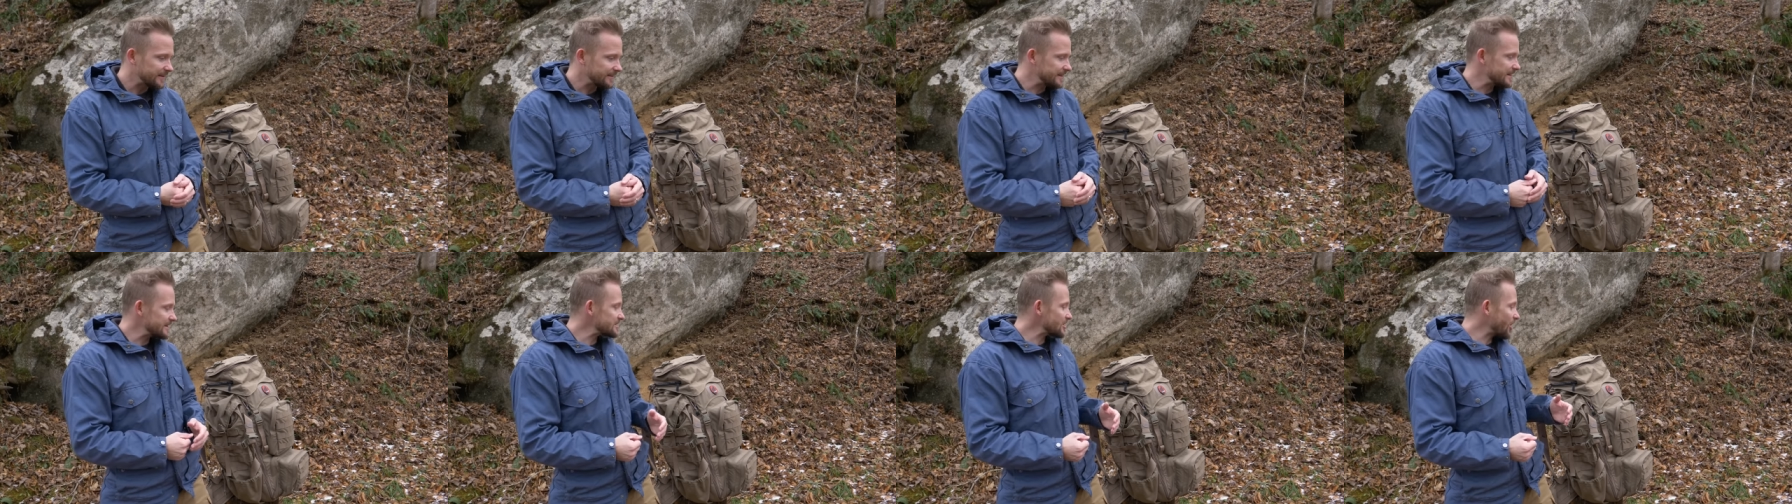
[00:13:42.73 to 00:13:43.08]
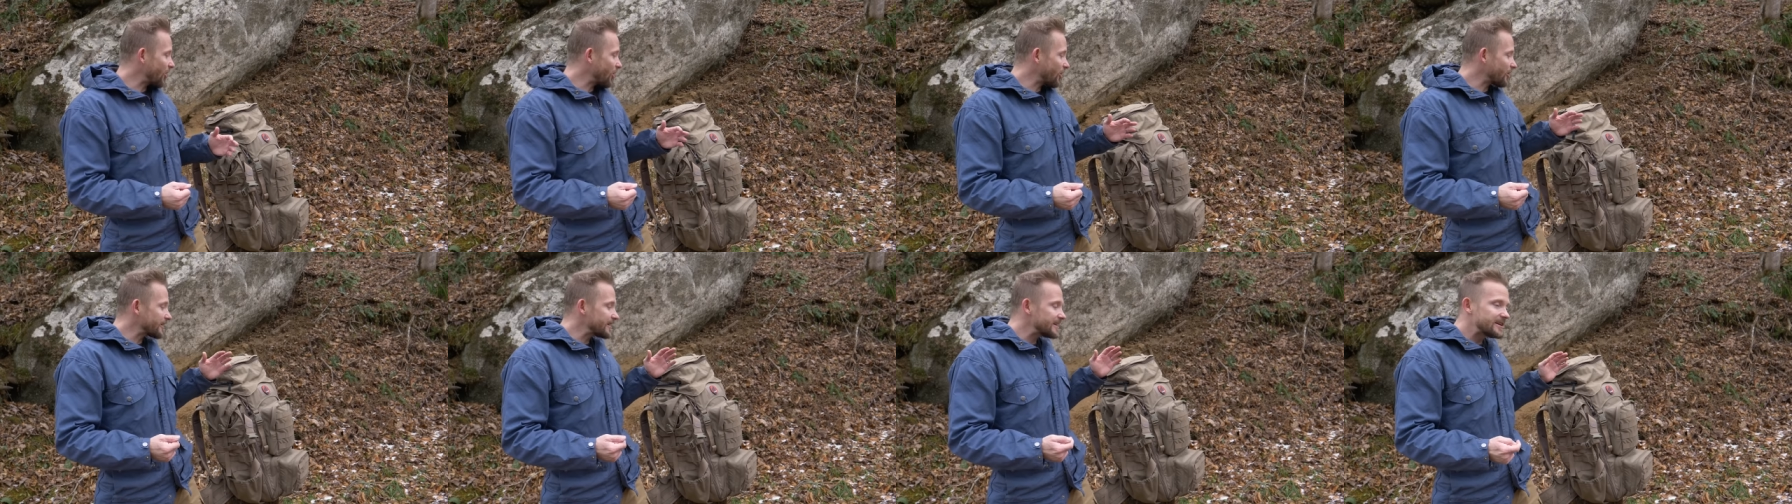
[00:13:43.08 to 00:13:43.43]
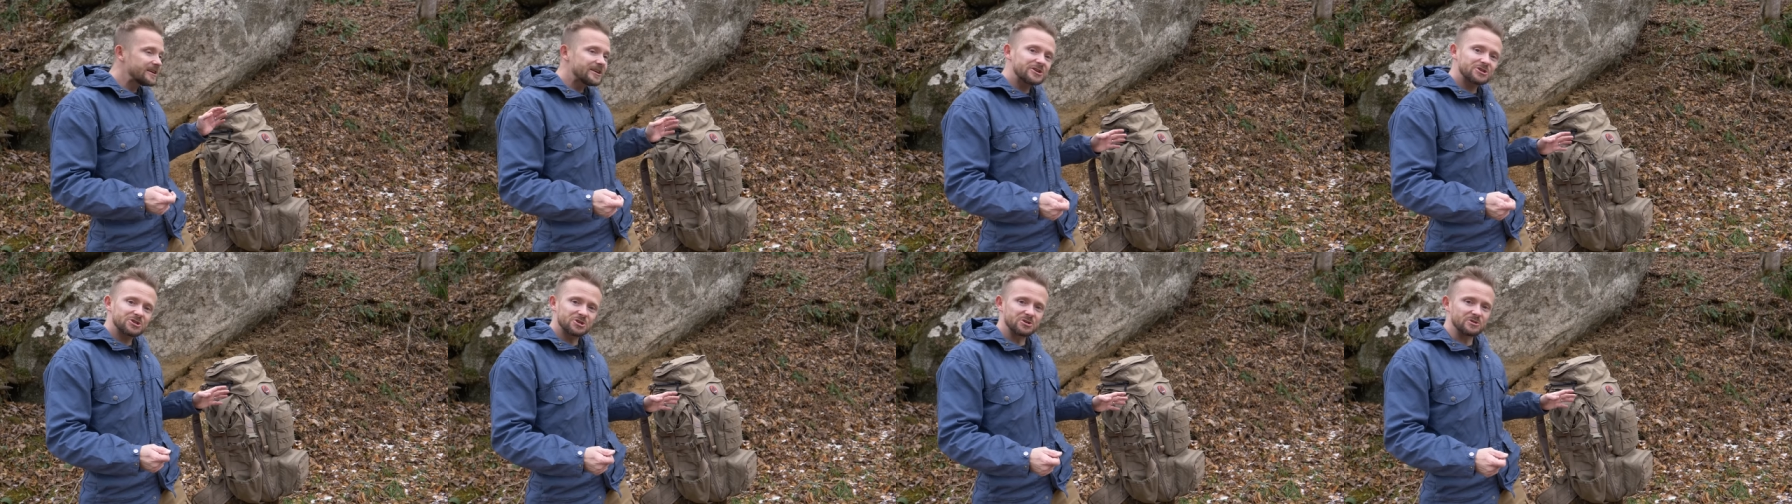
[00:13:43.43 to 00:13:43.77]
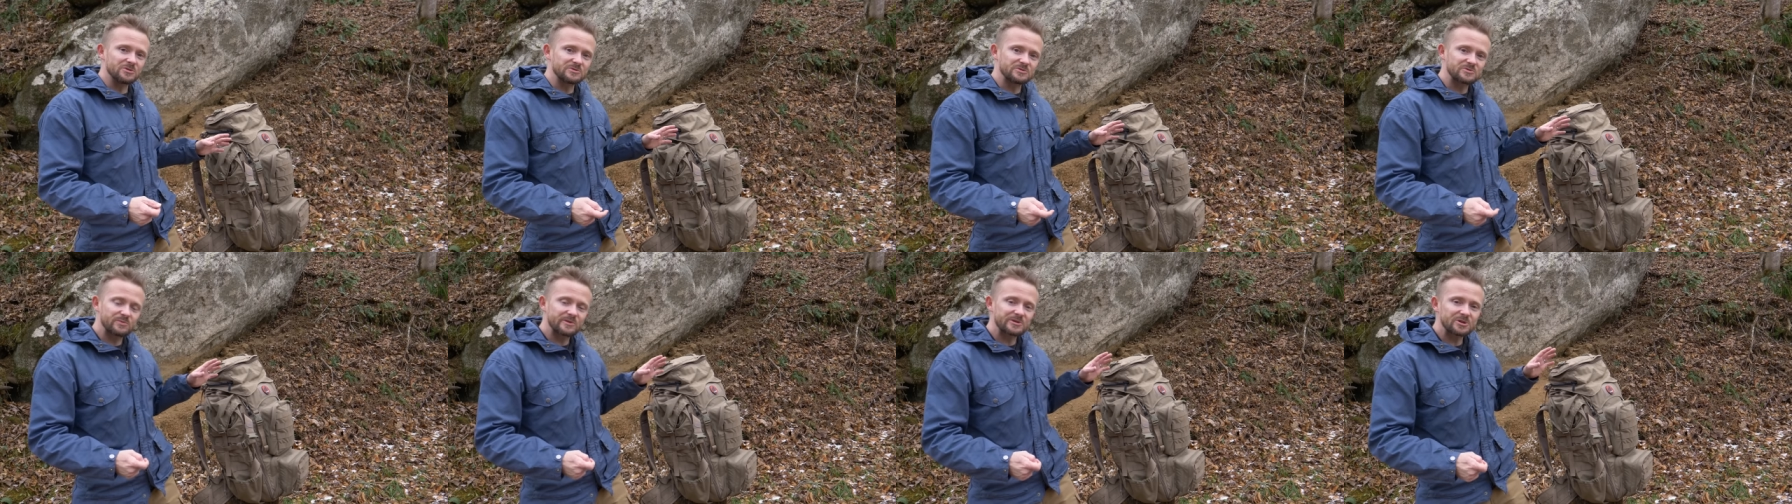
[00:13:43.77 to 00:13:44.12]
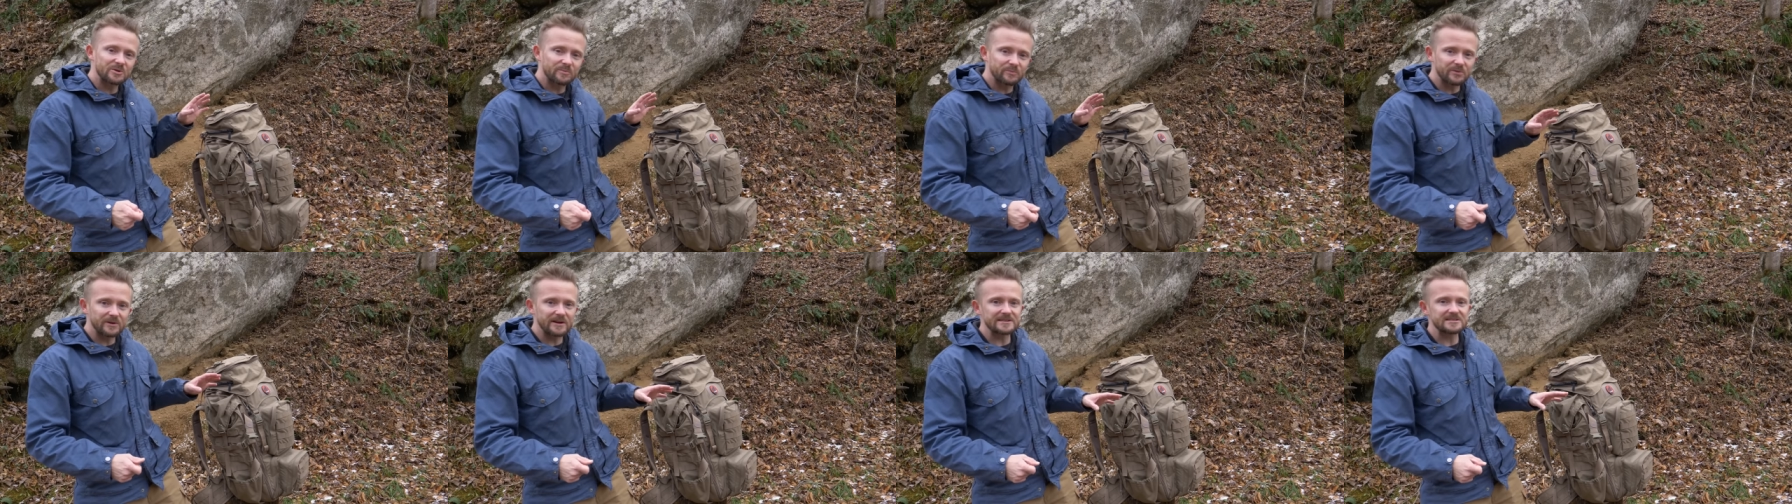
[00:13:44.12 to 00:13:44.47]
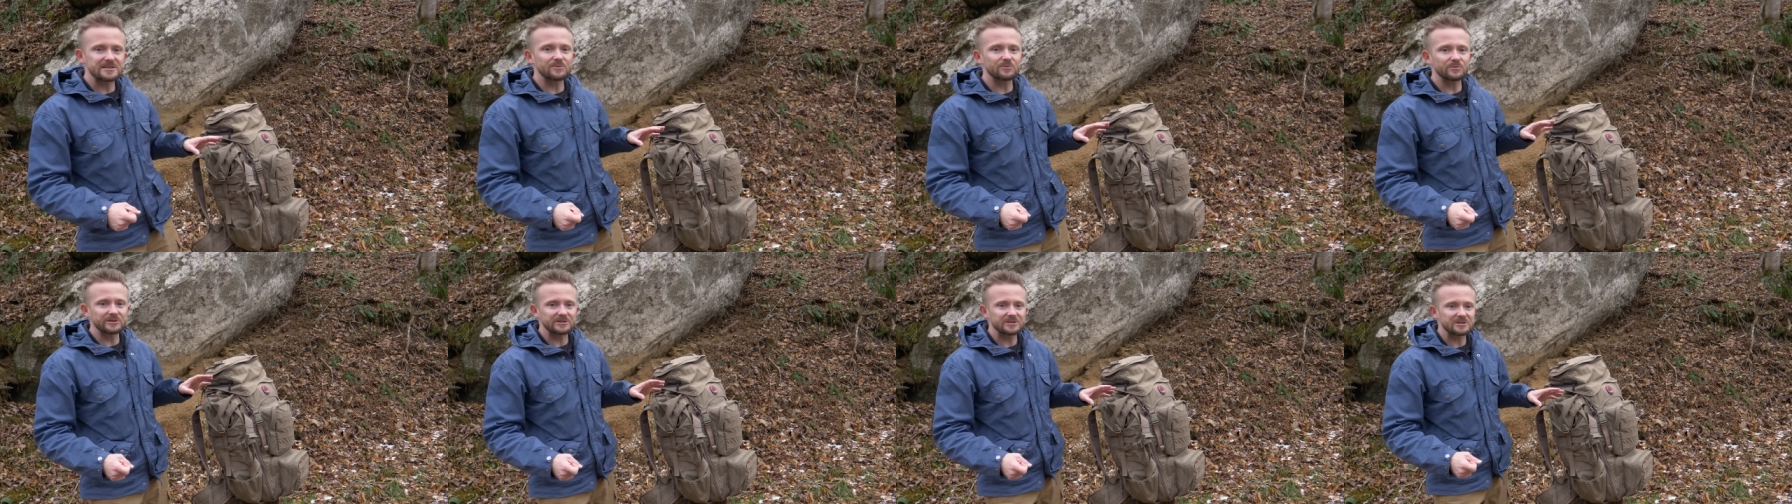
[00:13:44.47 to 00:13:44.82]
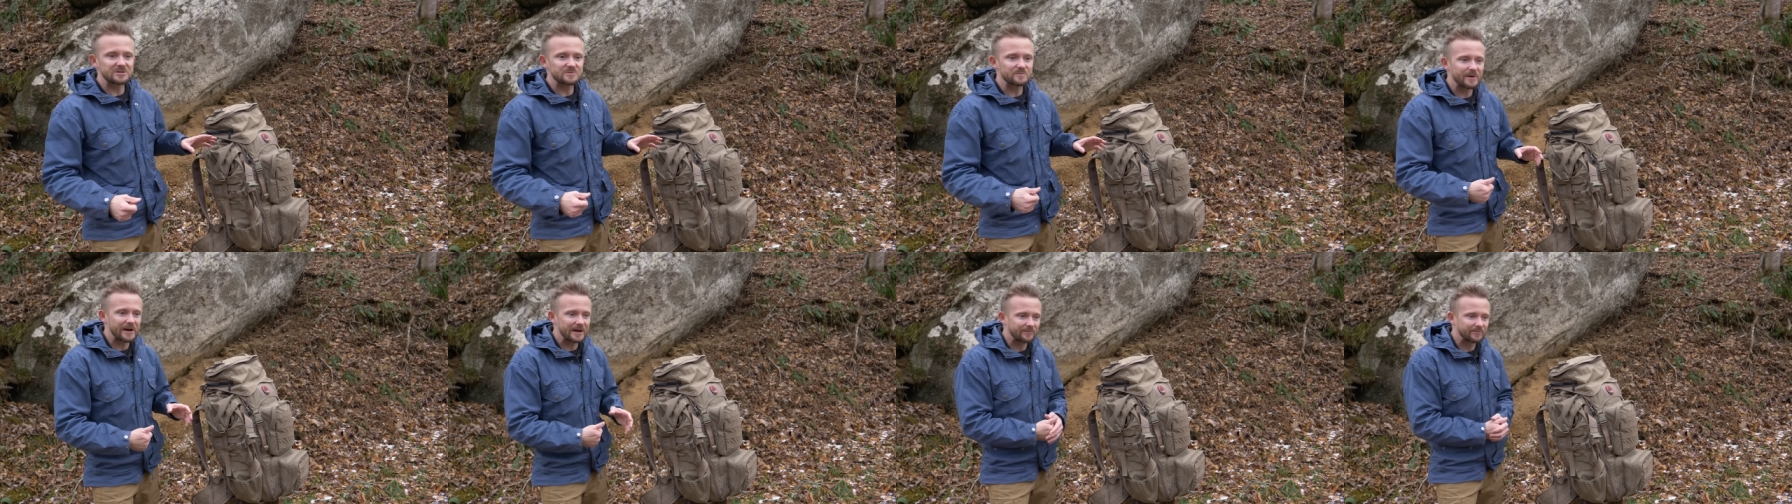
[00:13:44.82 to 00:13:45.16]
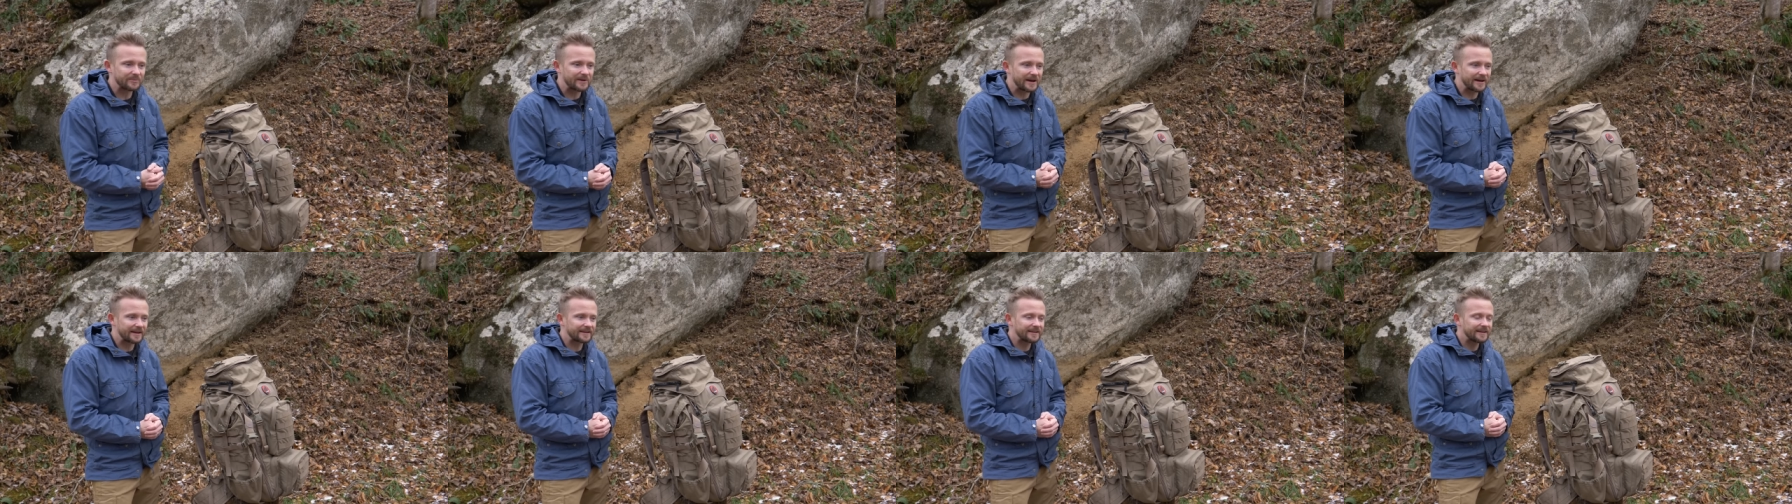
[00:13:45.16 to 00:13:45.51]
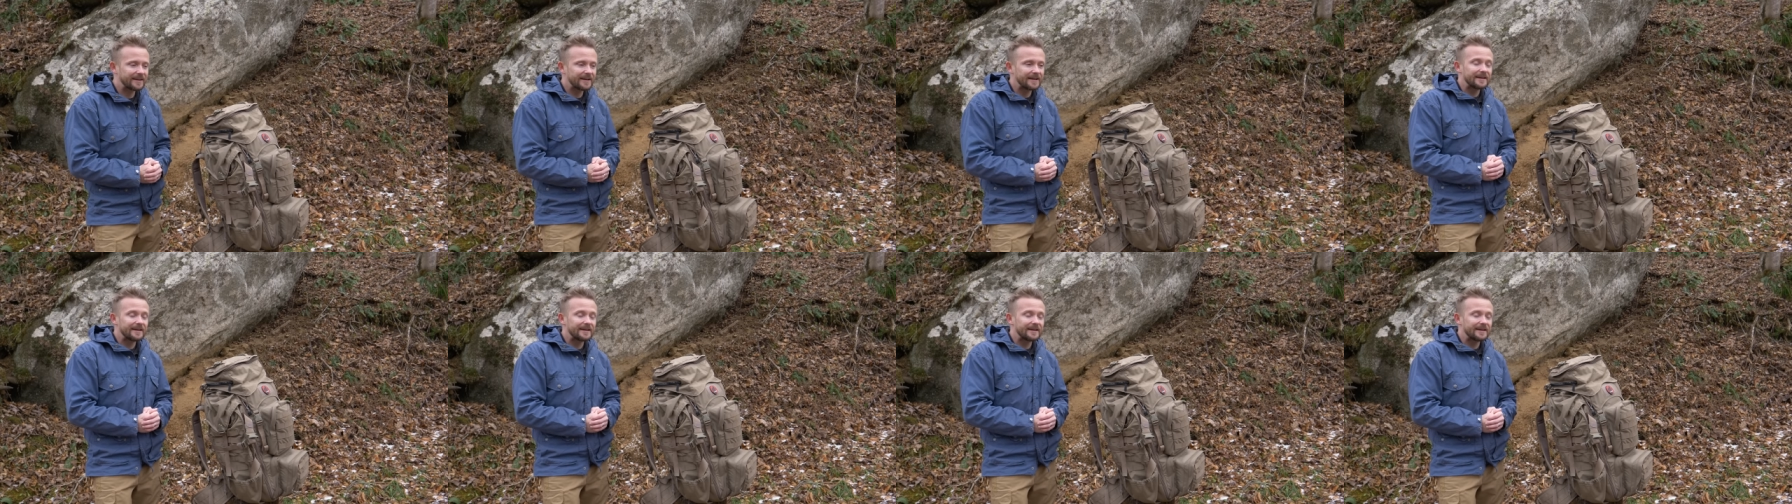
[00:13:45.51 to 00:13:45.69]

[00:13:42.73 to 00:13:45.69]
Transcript: These are issues which are present with this backpack